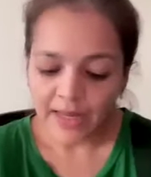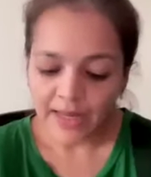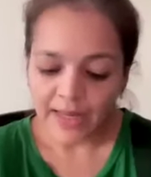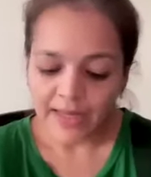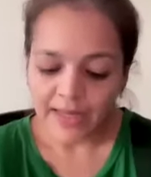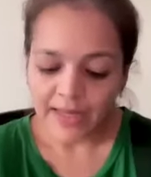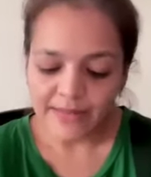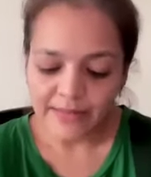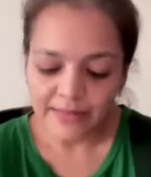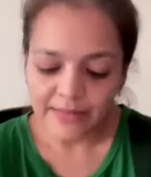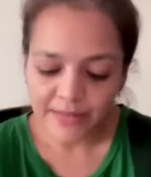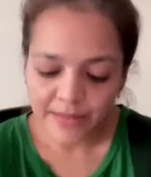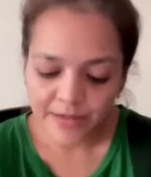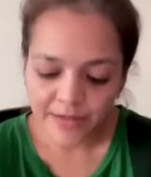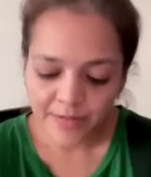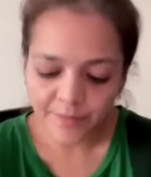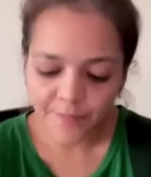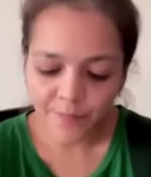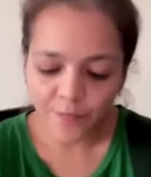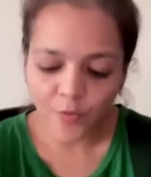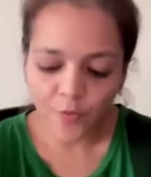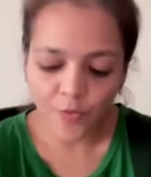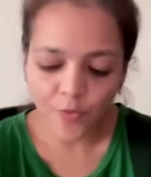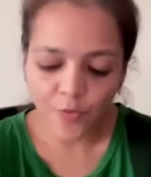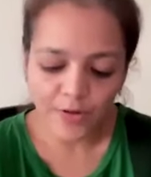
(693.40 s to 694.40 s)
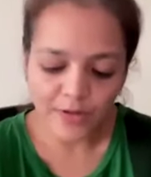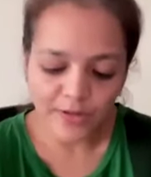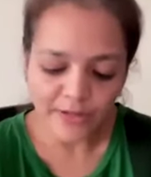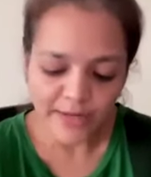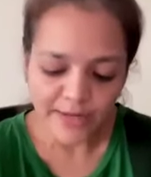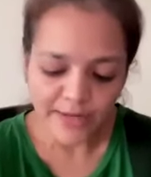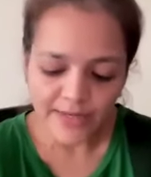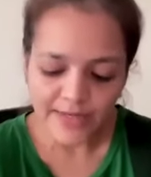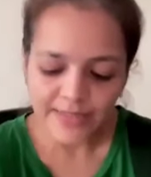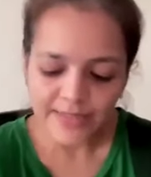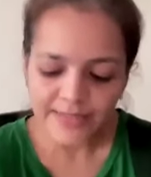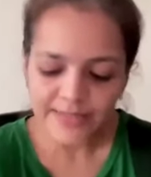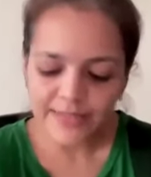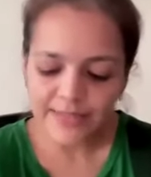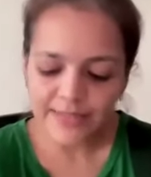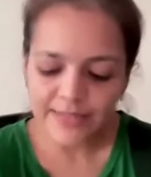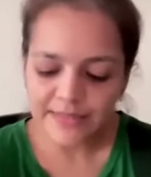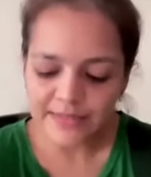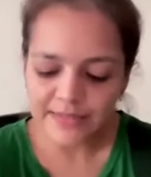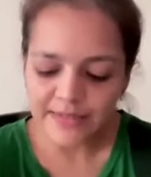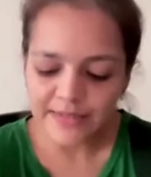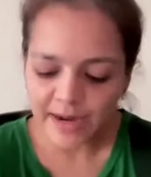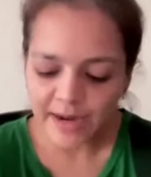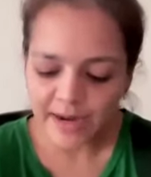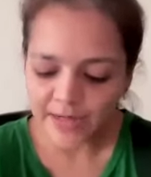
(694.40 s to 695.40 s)
and therefore lays
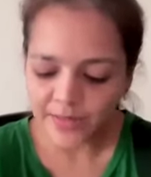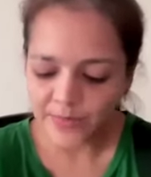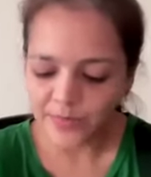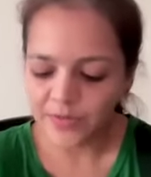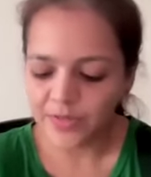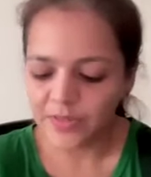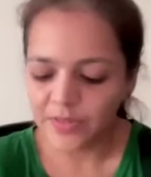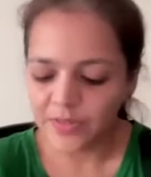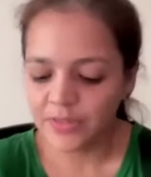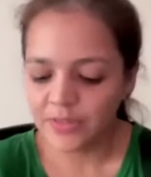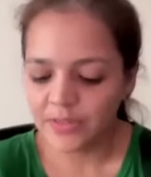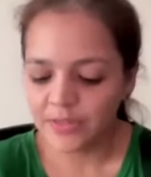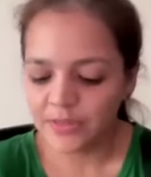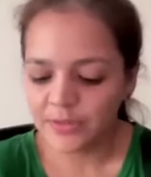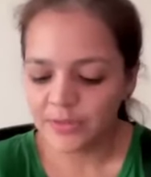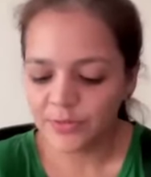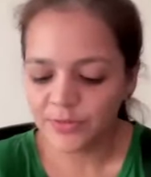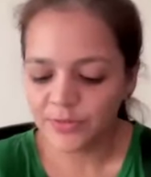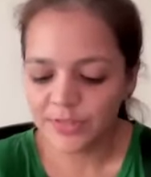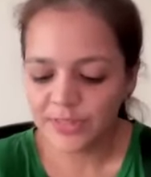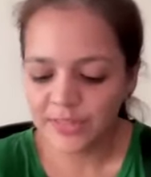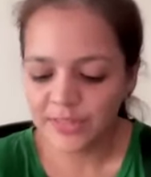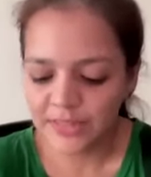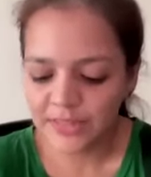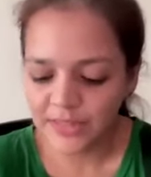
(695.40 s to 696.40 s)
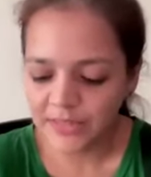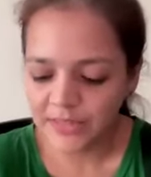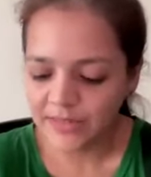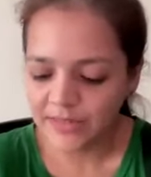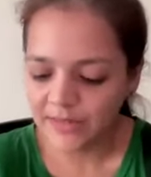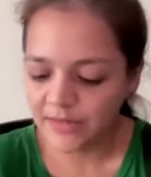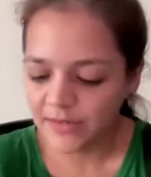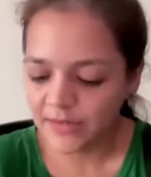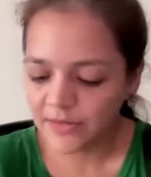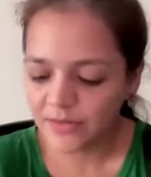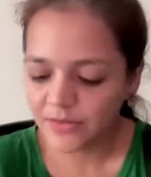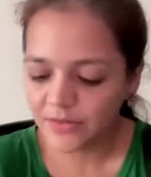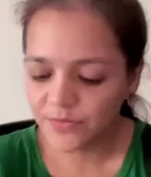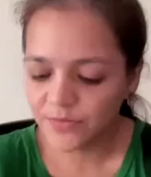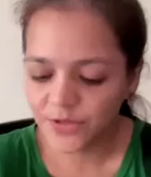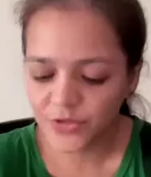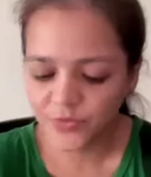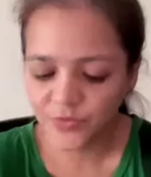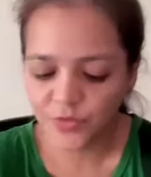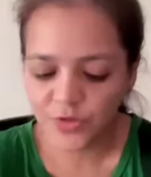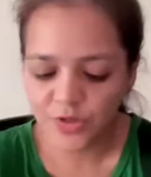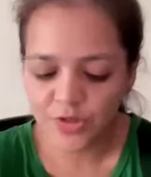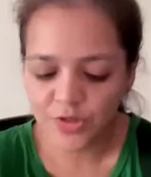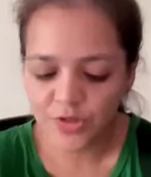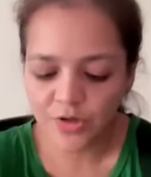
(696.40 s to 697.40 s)
it liable to diseases
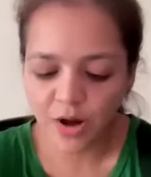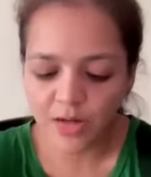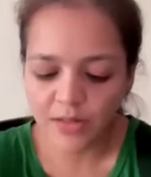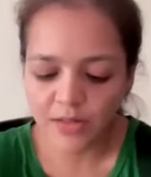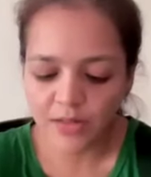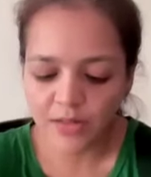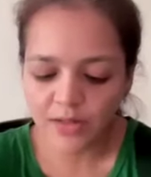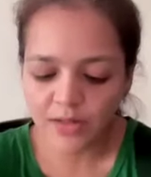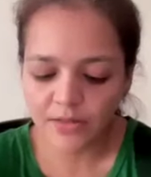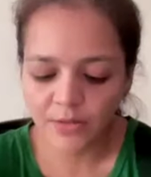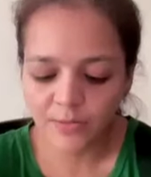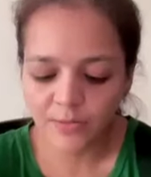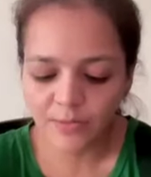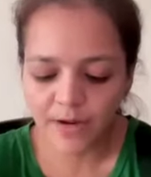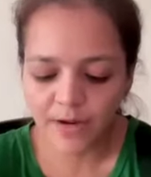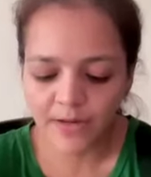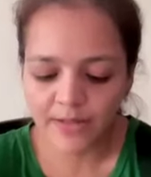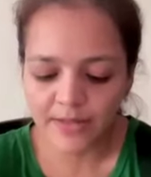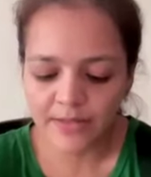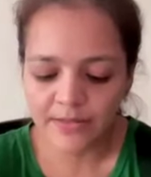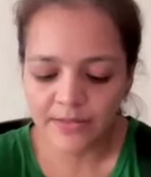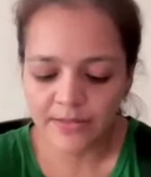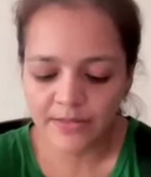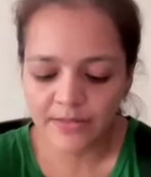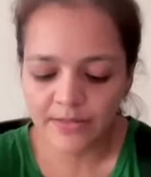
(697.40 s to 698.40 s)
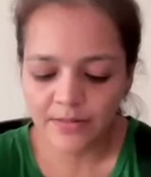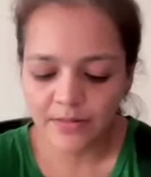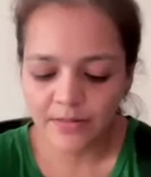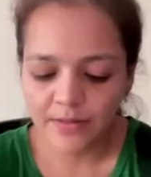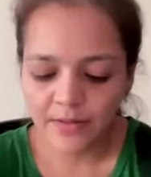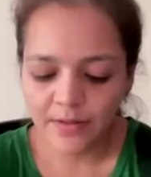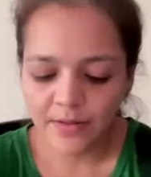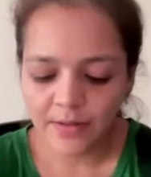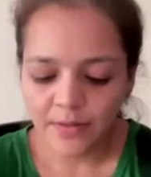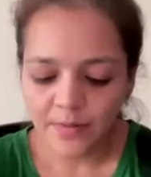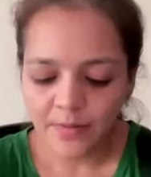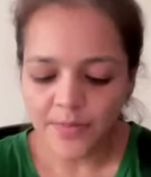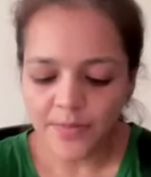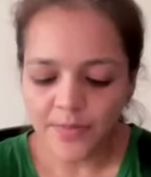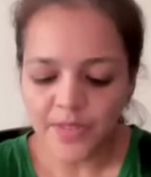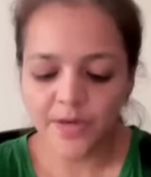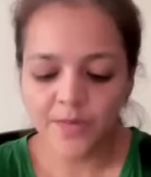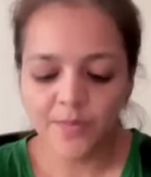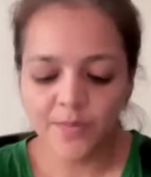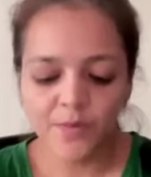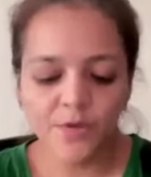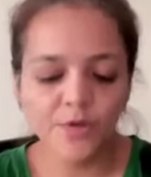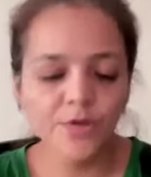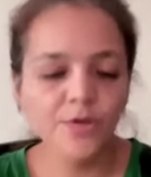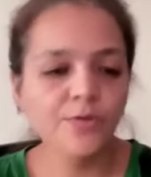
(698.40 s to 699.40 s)
which would not otherwise be
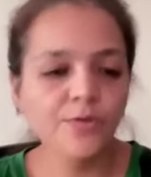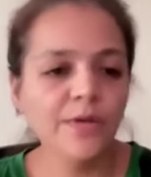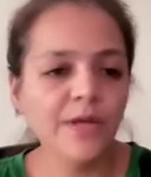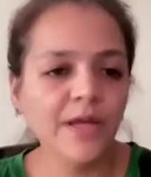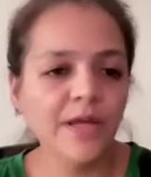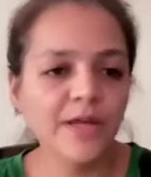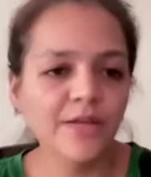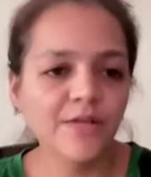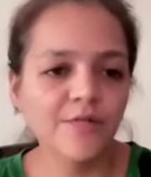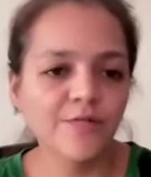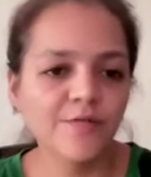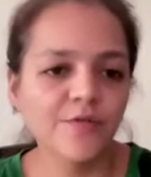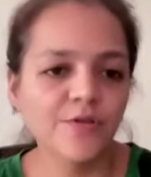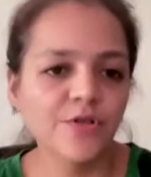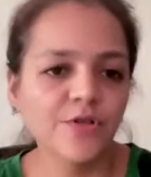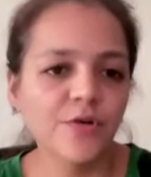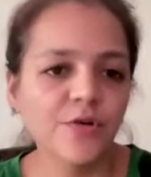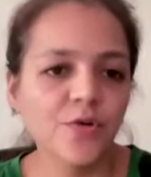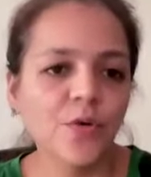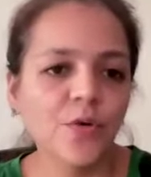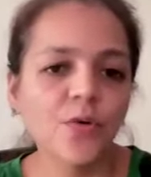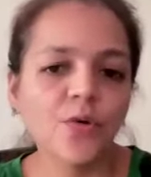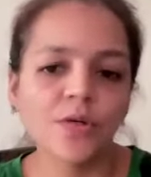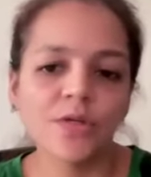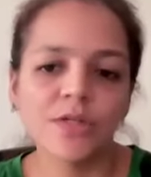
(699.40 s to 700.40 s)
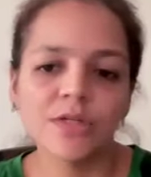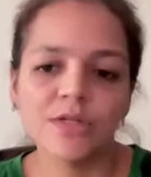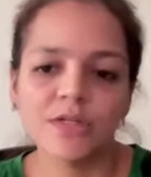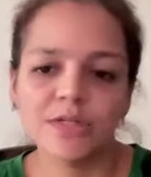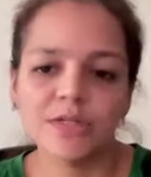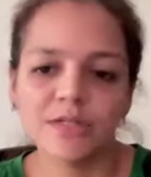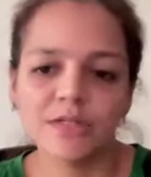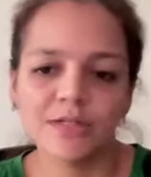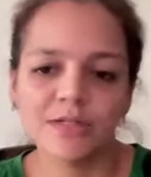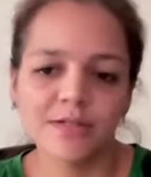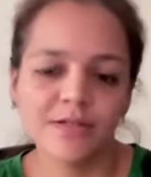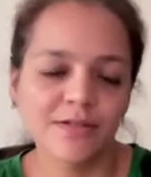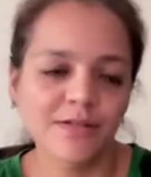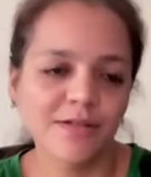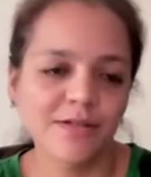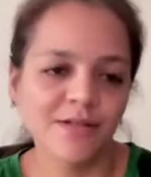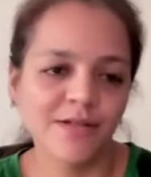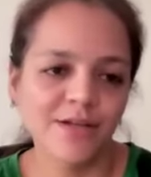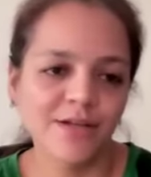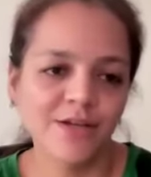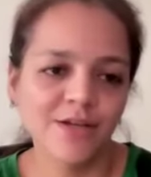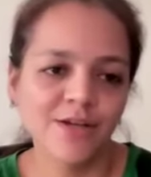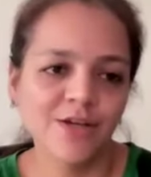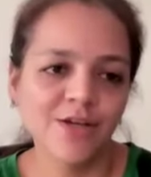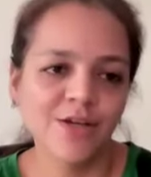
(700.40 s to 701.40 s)
able to gain a foothold.
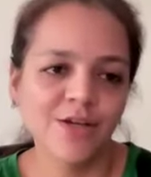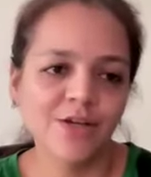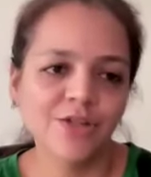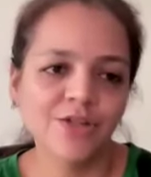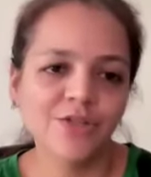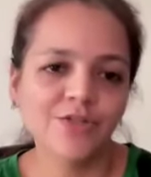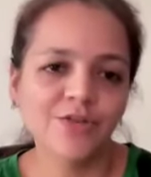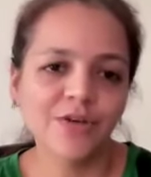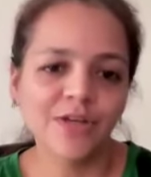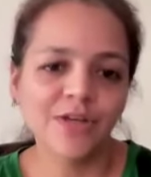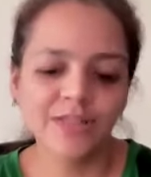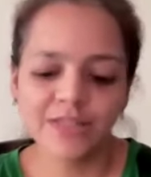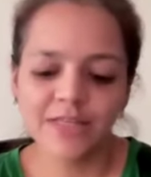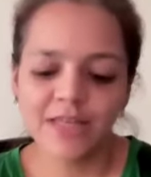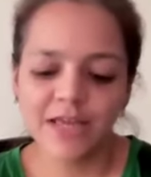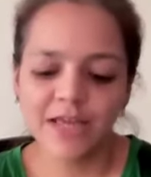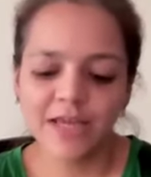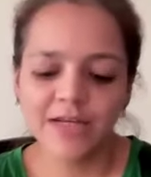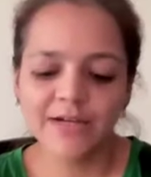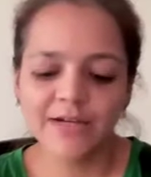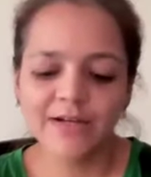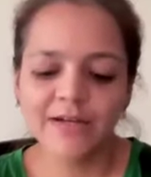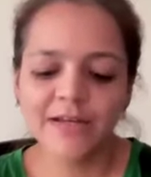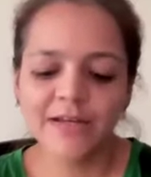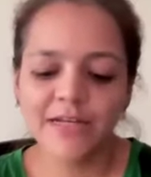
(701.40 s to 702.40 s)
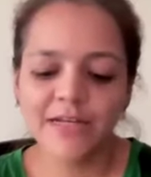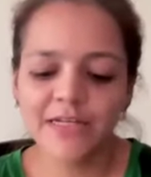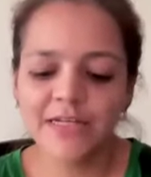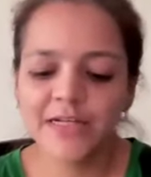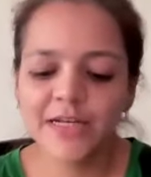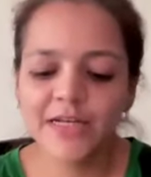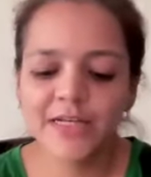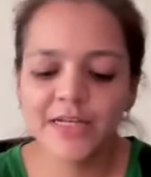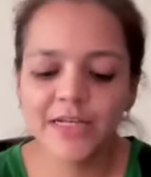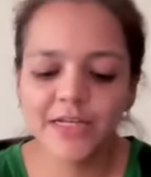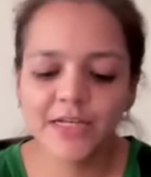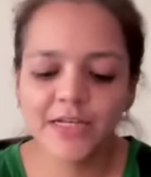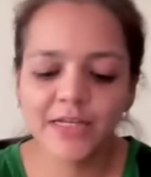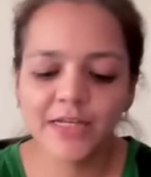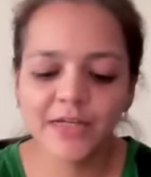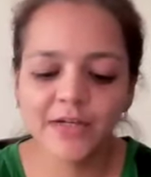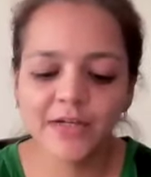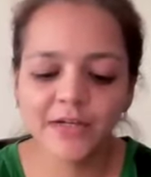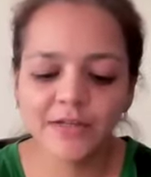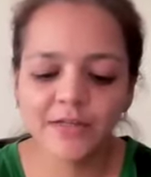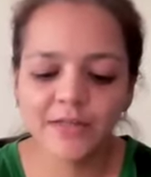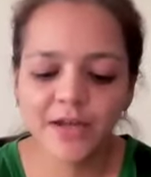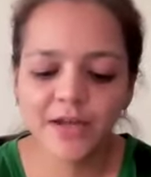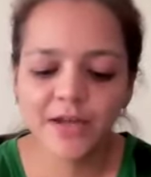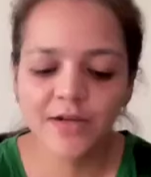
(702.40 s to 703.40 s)
So it's like really, really
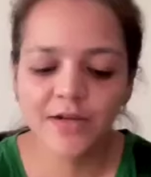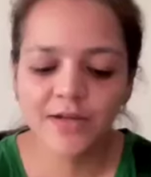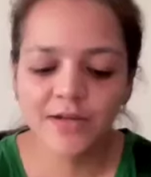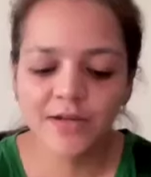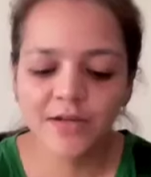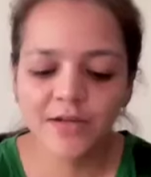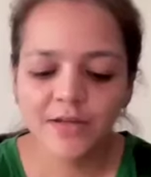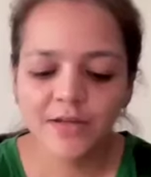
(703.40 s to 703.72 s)
clear that,